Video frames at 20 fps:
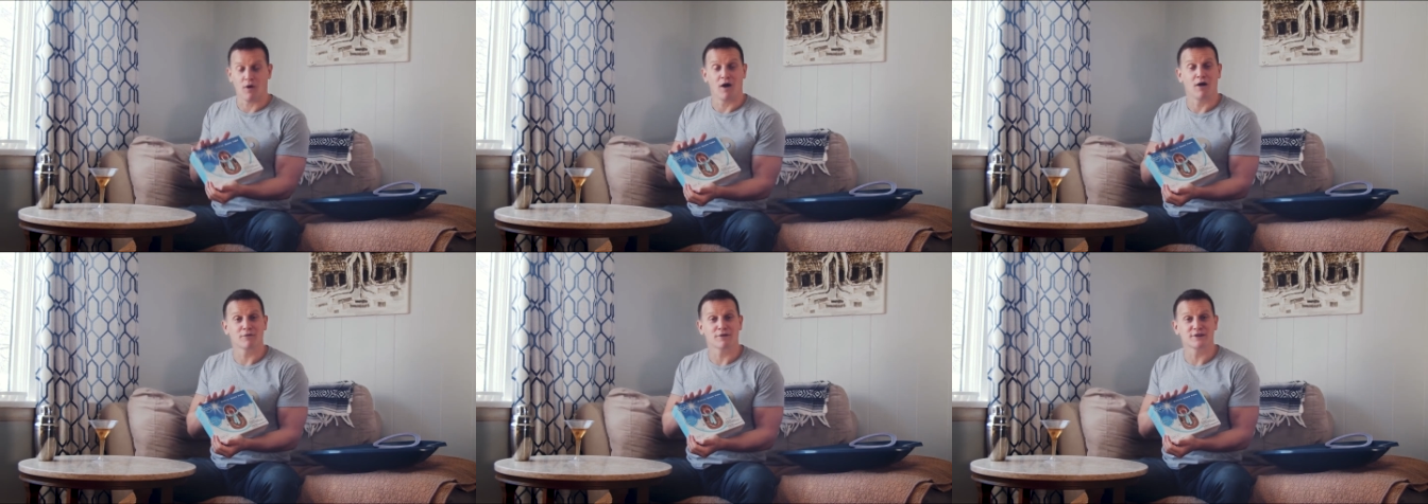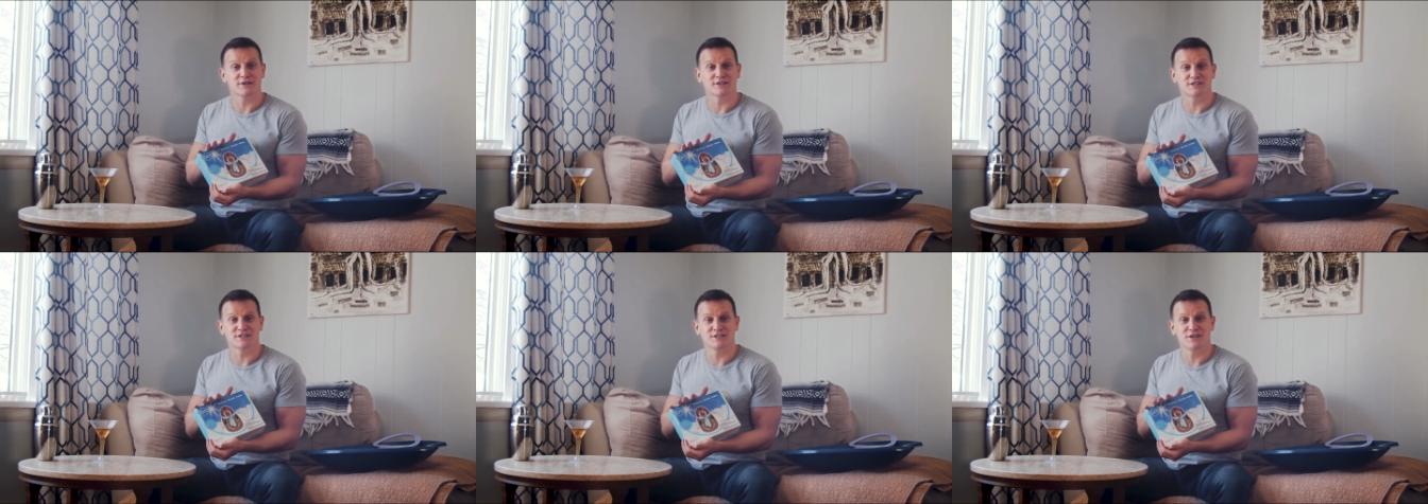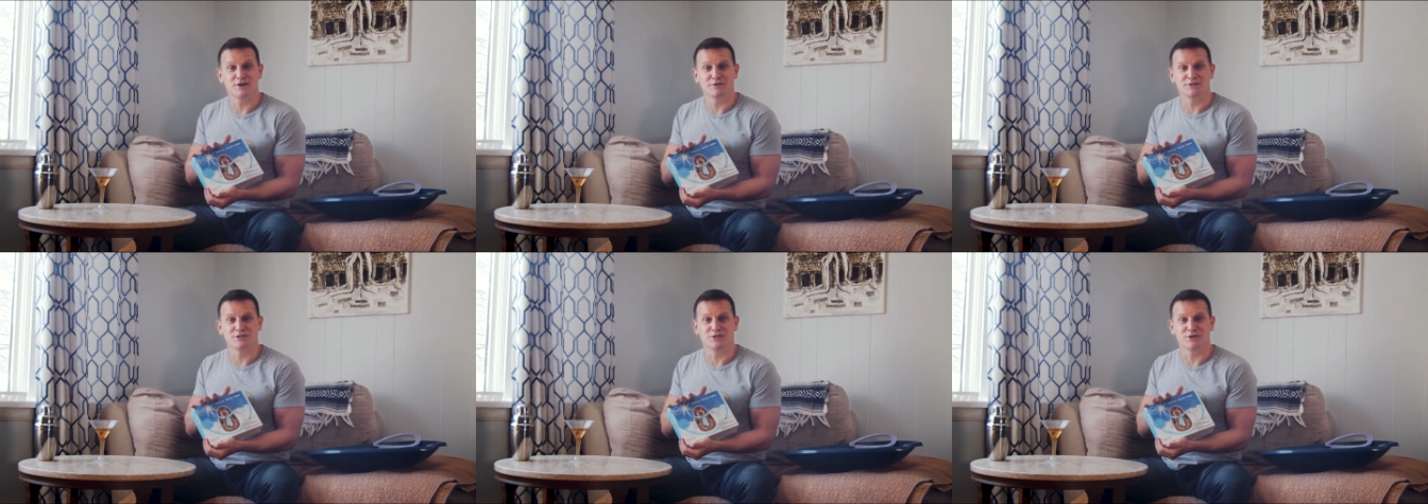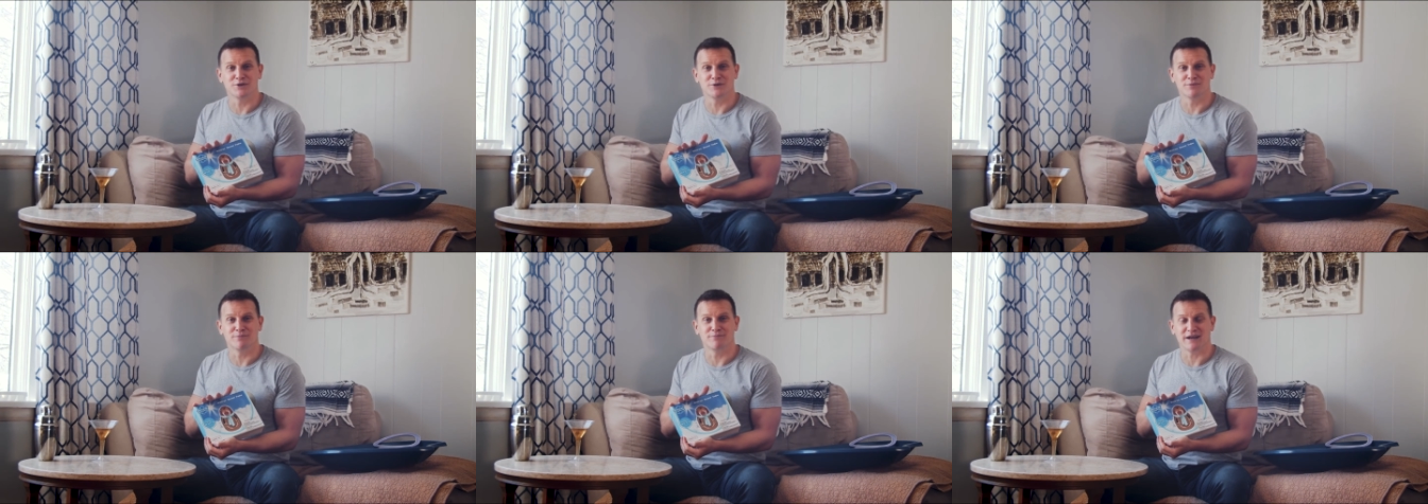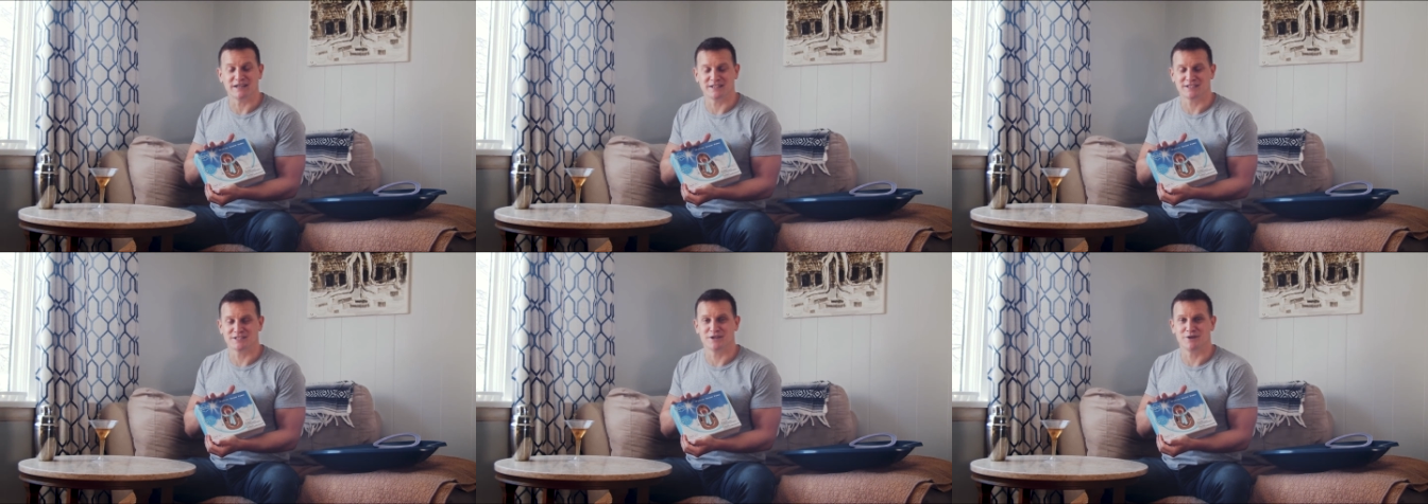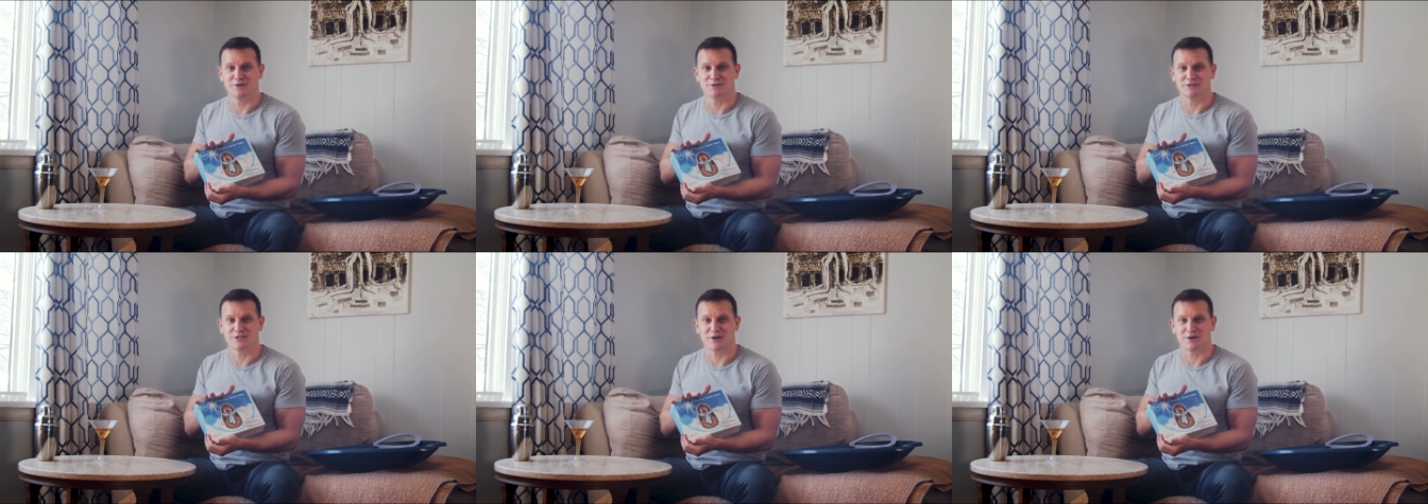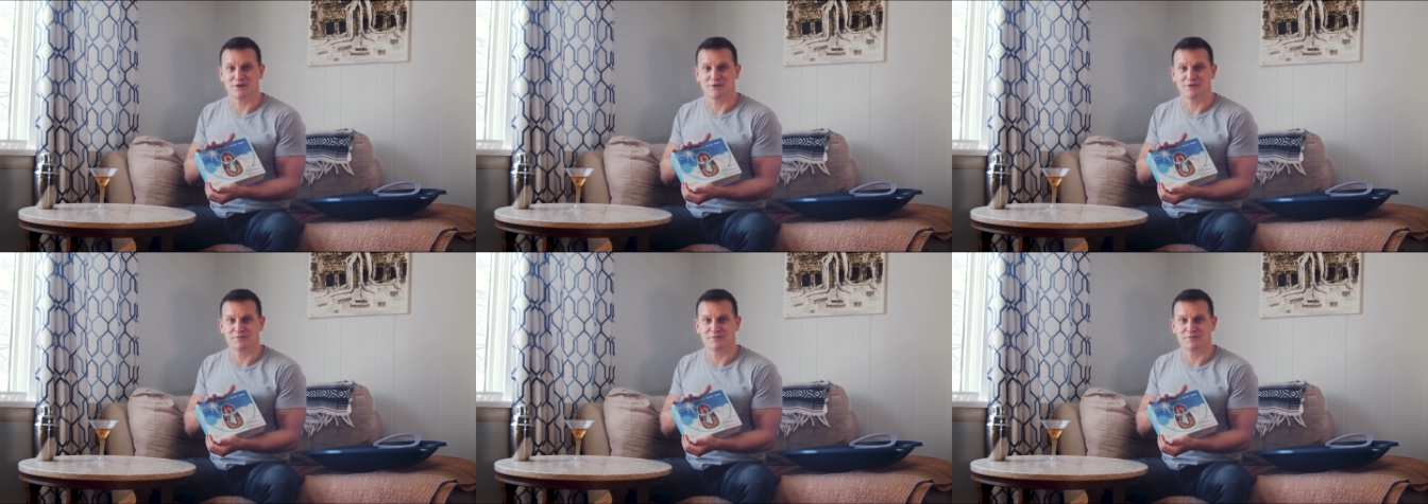the Walrus Snow Tube by Snowzone,